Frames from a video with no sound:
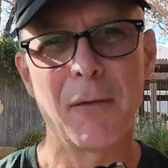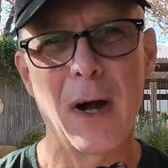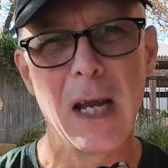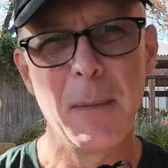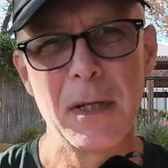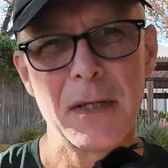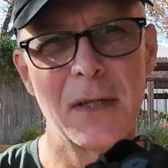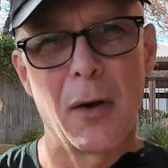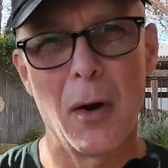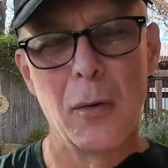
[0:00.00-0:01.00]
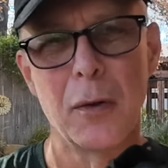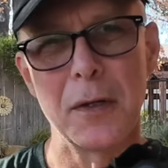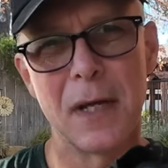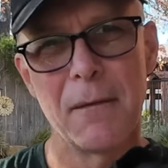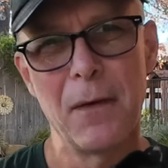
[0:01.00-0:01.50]
frame. It's their older
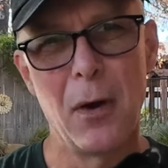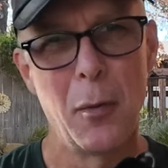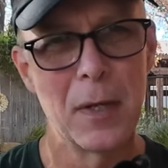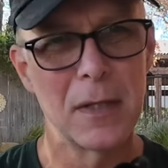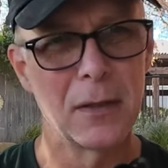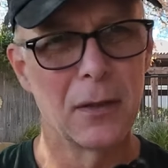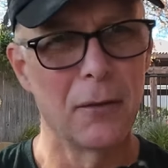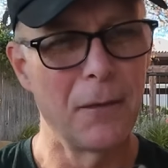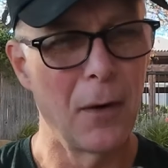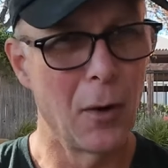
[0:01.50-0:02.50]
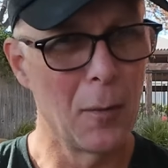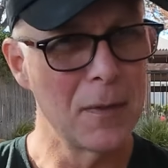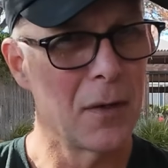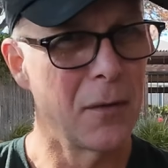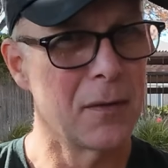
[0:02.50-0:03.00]
ZipFoam that's a little firm,
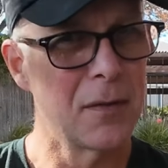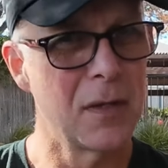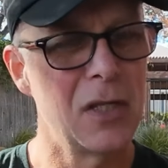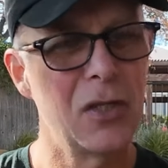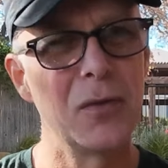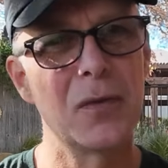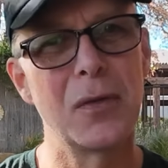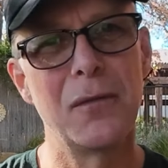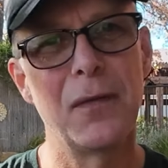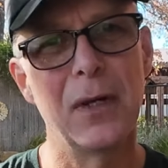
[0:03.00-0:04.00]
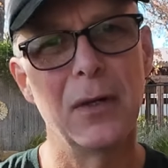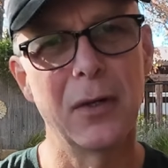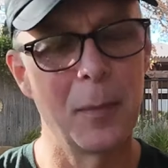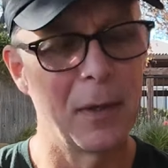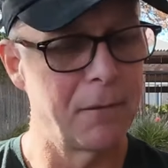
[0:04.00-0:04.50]
so, so these shoes do feel a
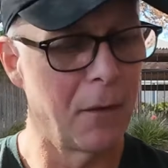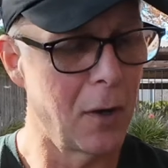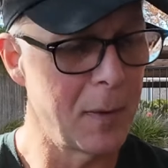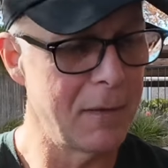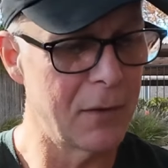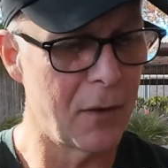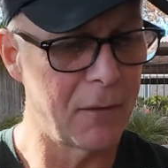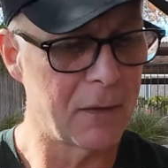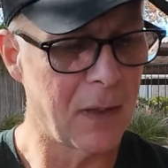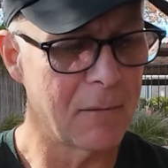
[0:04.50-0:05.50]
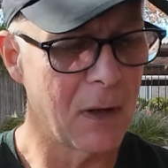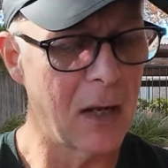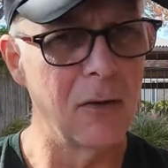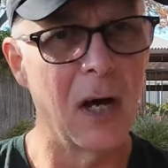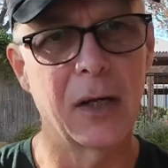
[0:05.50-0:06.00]
little bit firm even though they've
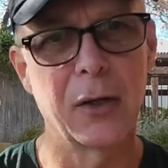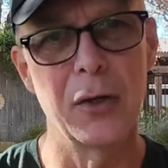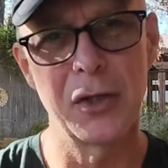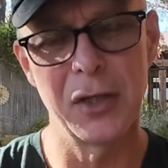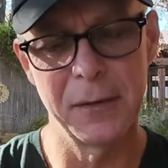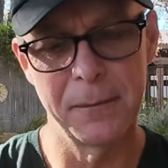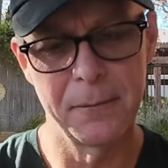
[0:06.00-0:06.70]
got a lot of cushion.